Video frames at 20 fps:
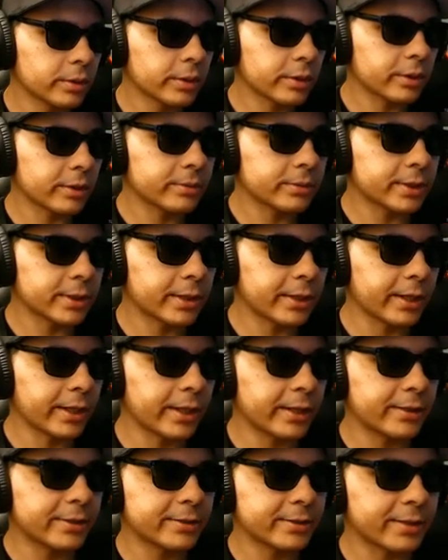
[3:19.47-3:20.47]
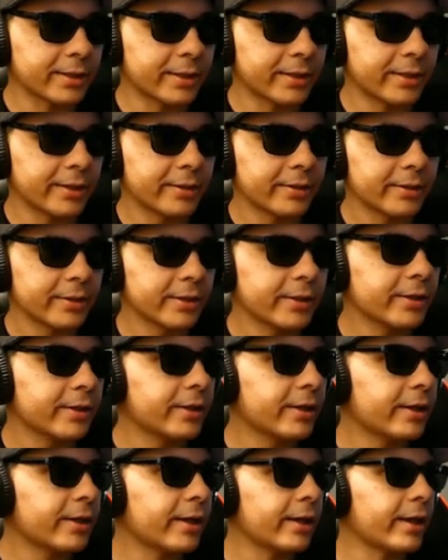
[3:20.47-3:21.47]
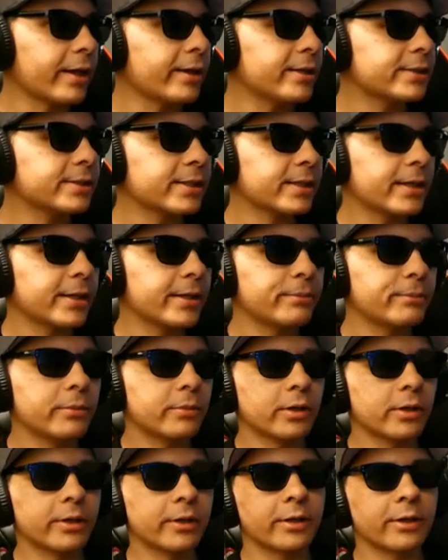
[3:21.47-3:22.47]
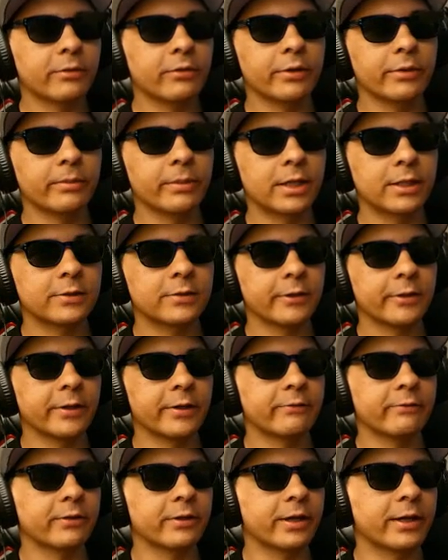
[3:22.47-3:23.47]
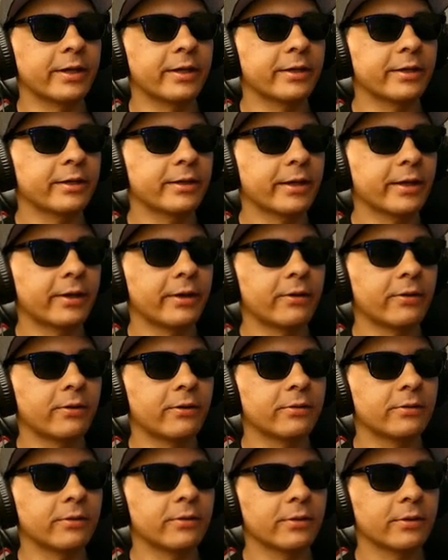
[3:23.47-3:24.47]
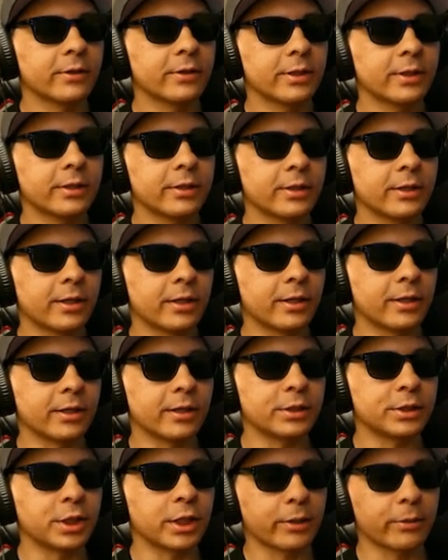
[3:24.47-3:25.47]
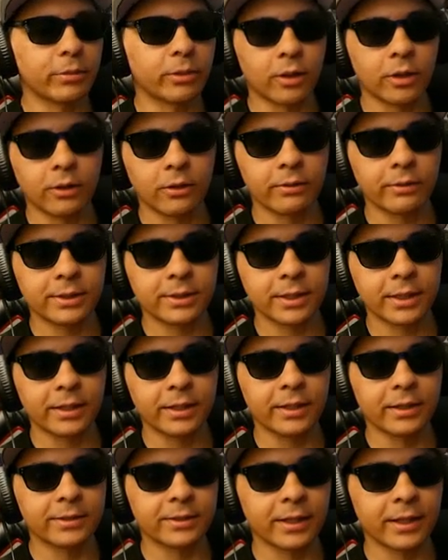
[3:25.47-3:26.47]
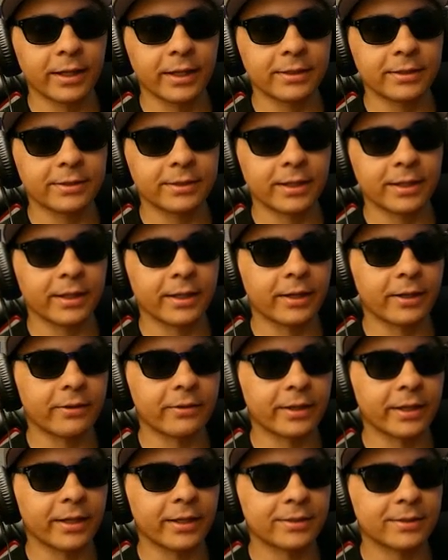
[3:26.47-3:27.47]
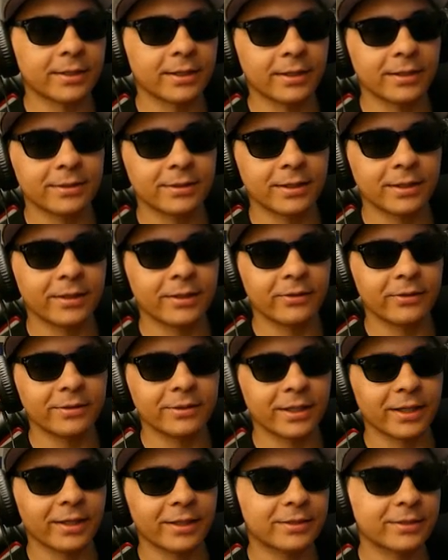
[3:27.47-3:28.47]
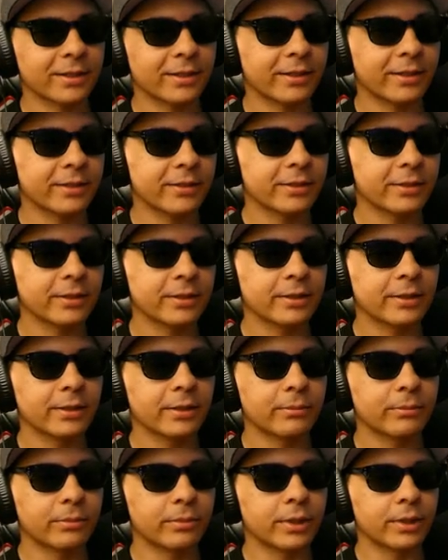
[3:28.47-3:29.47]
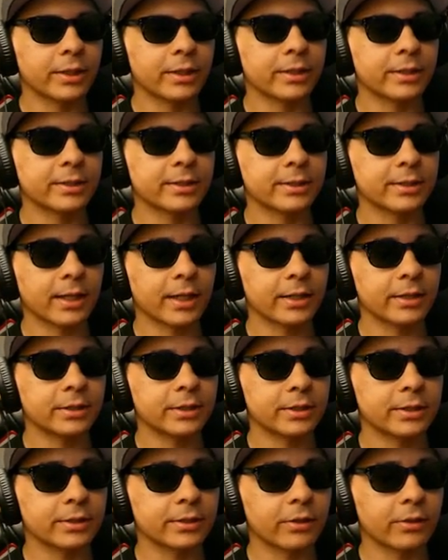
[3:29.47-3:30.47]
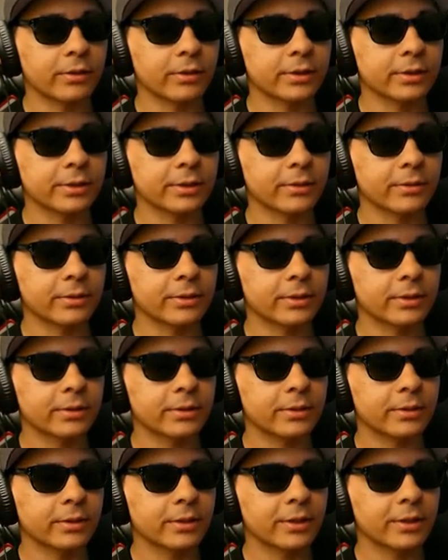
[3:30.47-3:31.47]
Come to the A-side. A-side reminds me of, like, how Jake Paul always said he's an A-side. How KSI said he was an A-side. But I just noticed something.